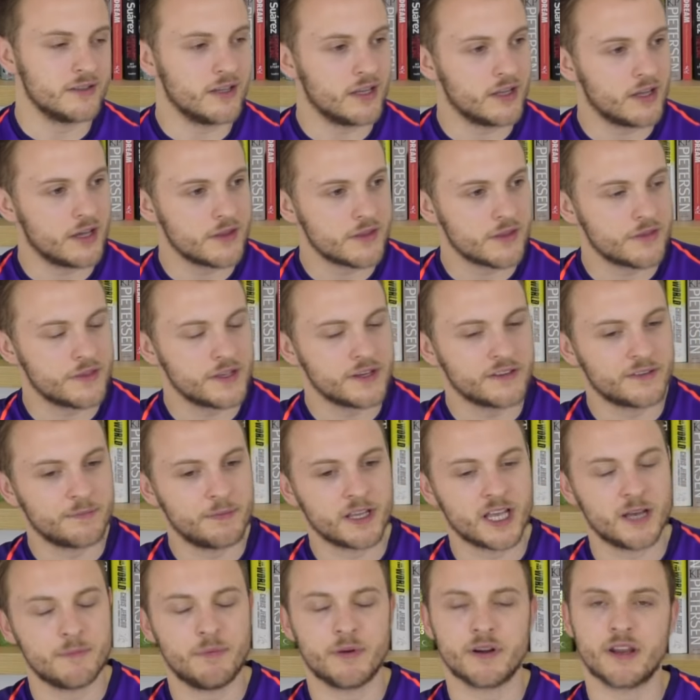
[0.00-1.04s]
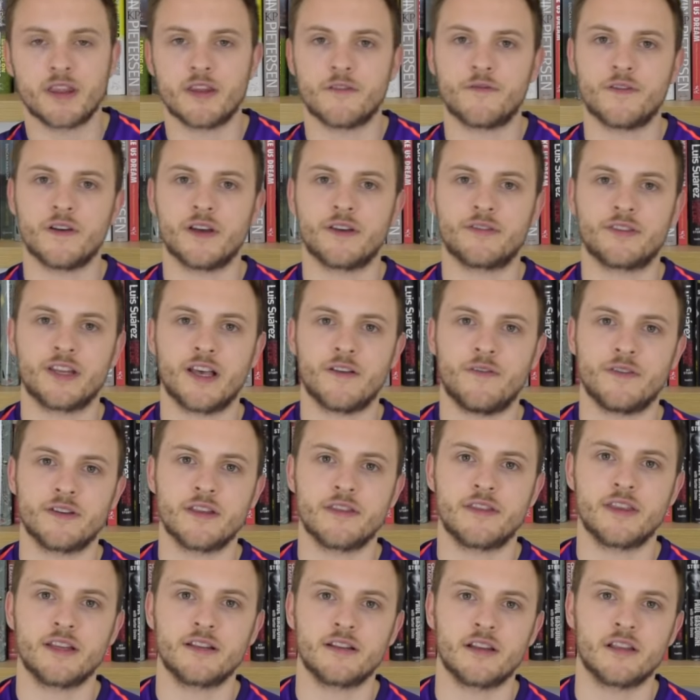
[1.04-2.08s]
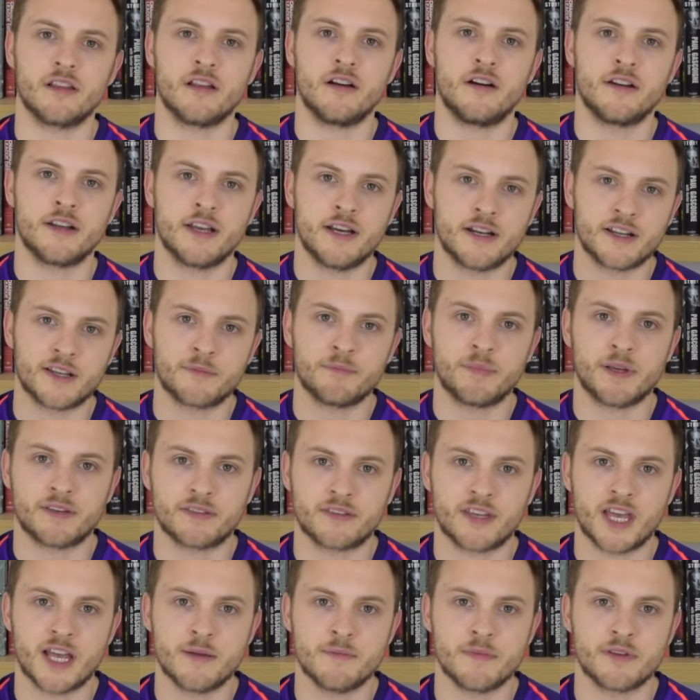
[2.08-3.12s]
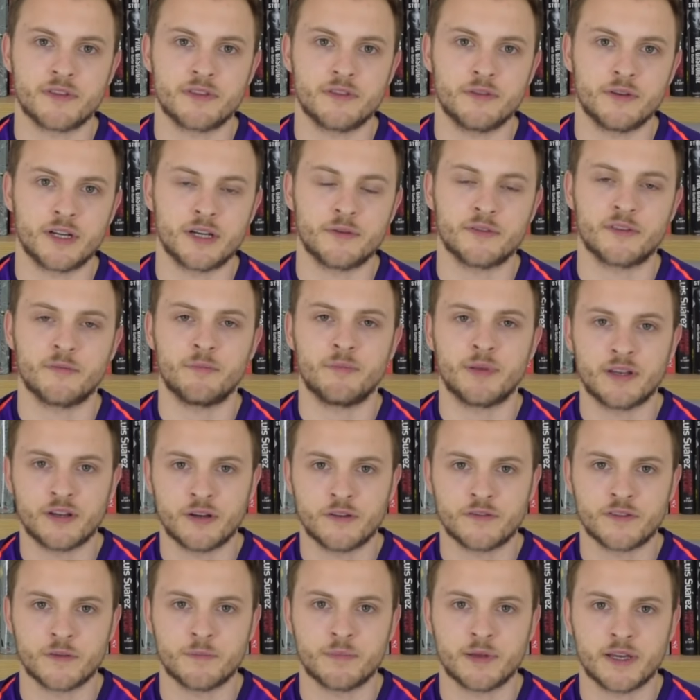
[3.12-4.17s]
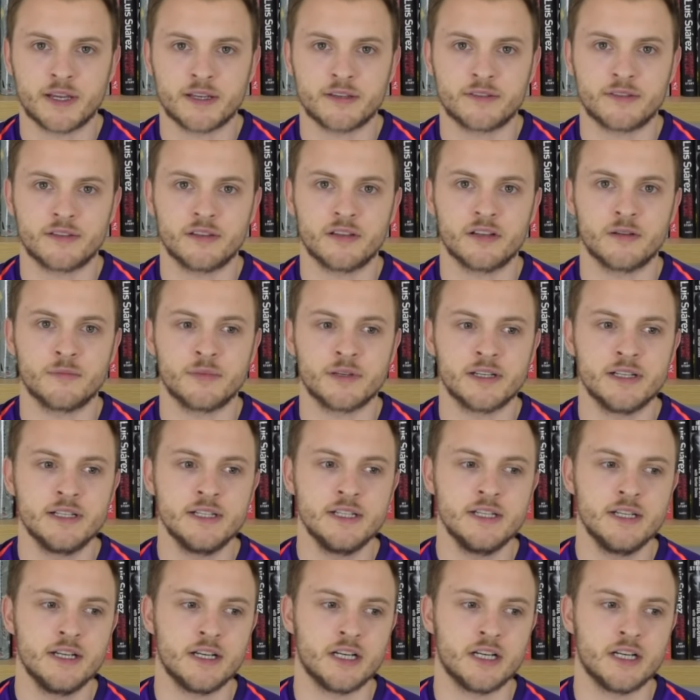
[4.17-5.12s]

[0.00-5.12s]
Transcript: other things to pick up on in the first half. I didn't think Lallana had his best game. I thought he was a bit off the pace a little bit.